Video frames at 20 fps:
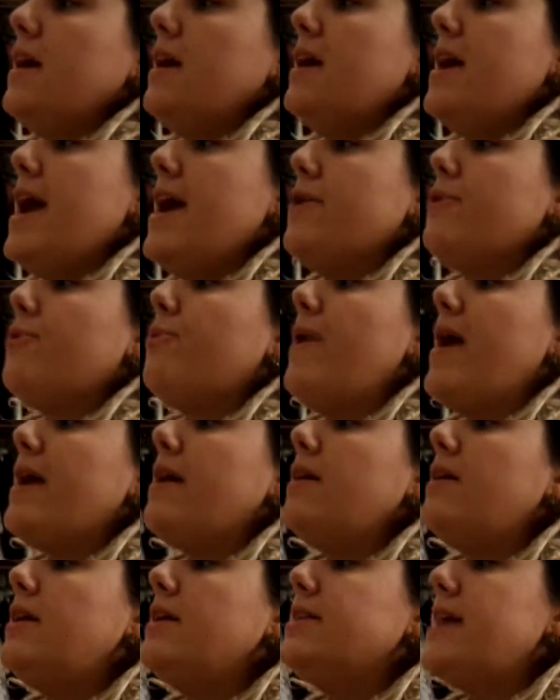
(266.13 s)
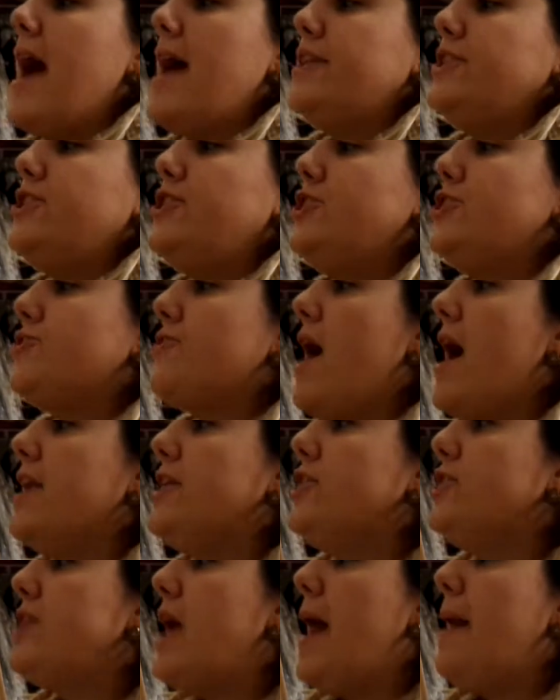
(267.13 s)
It wriggled and
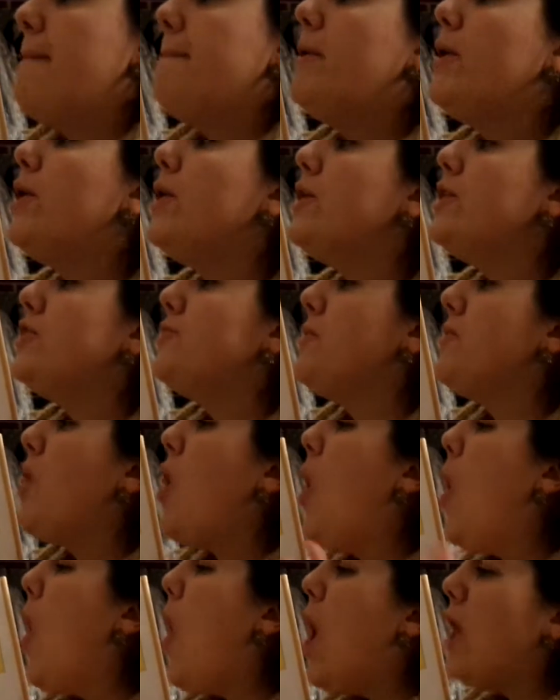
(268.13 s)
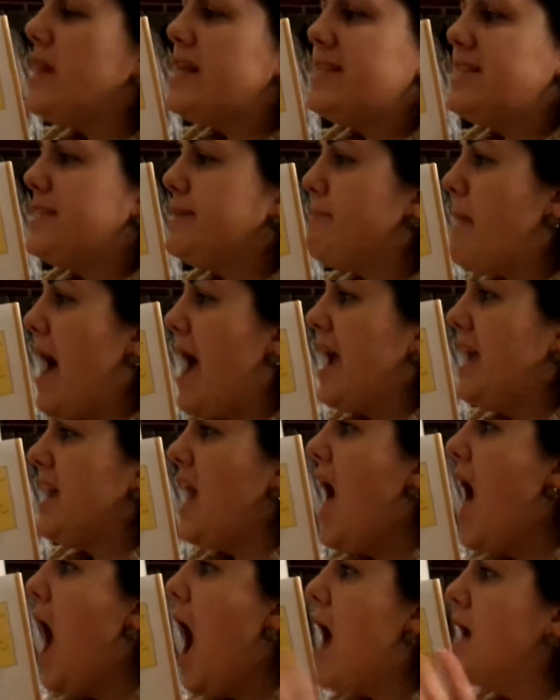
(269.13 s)
stretched and pushed with all its might
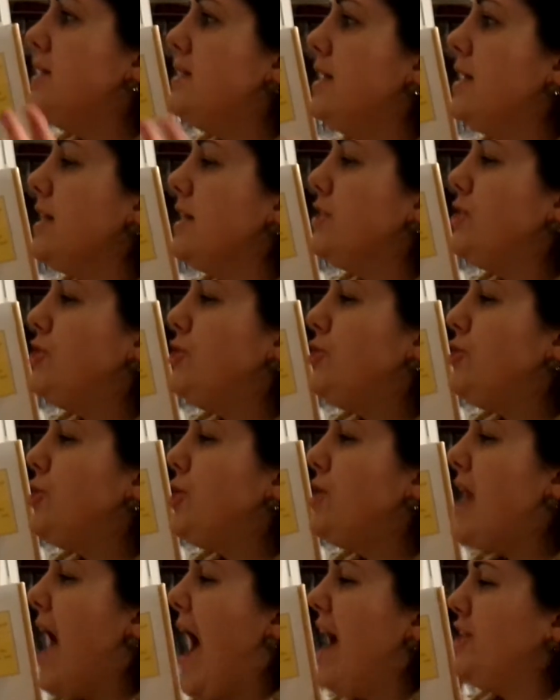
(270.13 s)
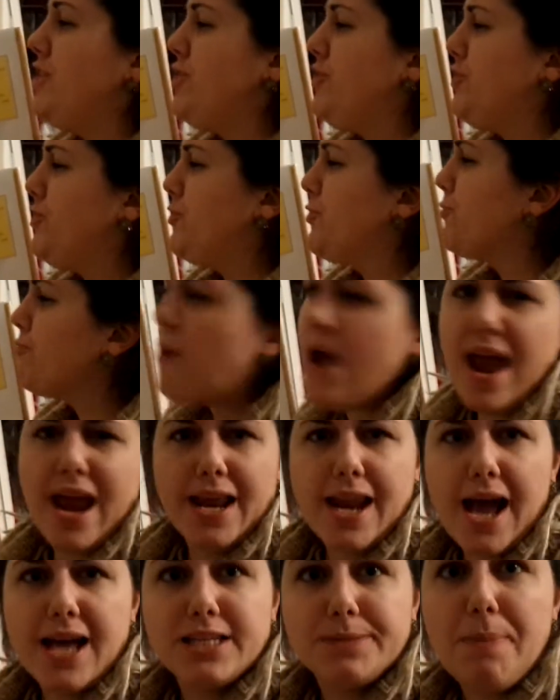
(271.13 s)
until it stood as
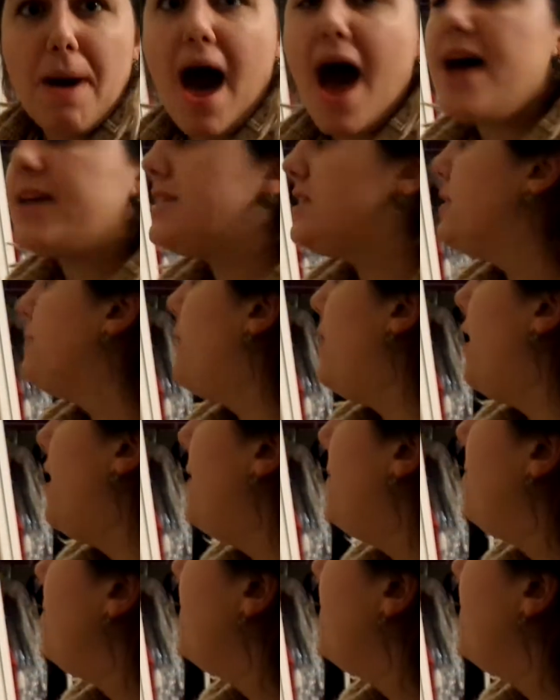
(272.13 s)
straight as possible.